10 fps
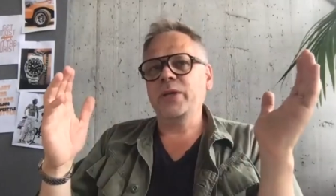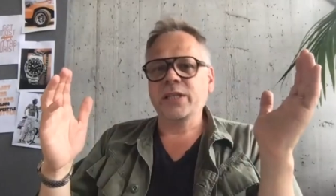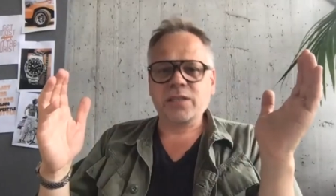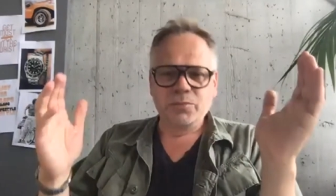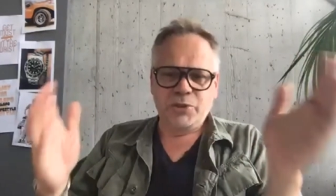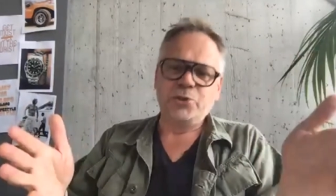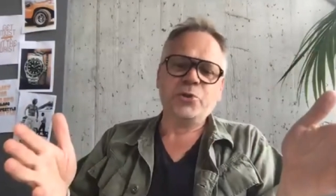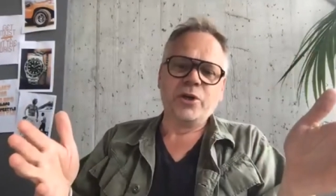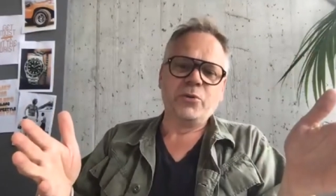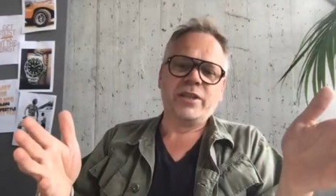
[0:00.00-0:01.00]
did some
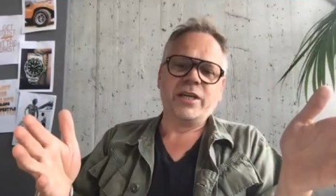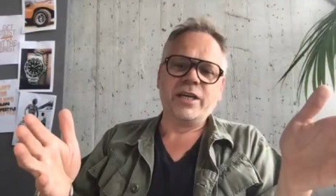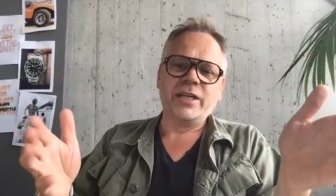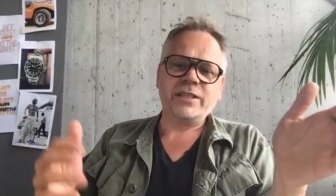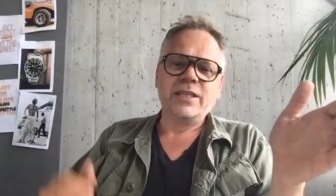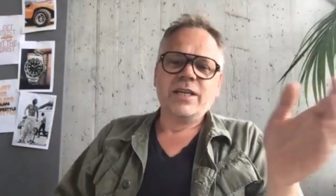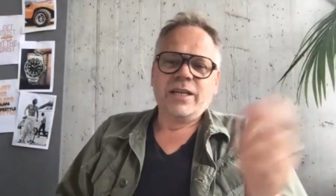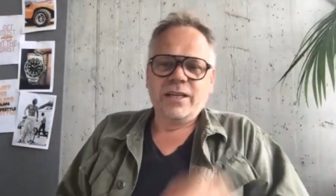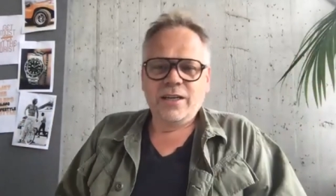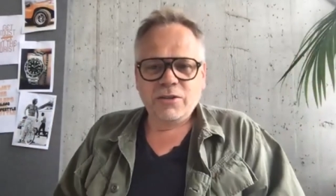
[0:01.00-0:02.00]
Tudor with it
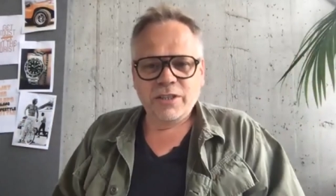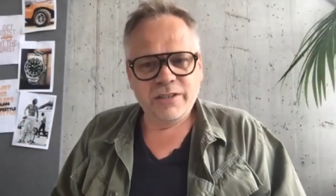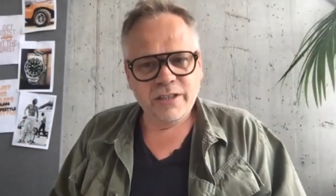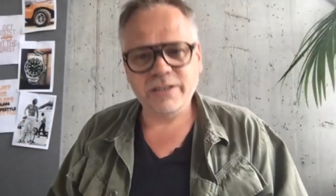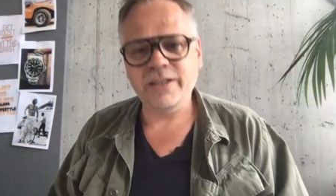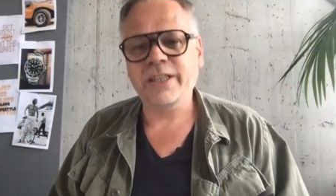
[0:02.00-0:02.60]
you know, the, the, the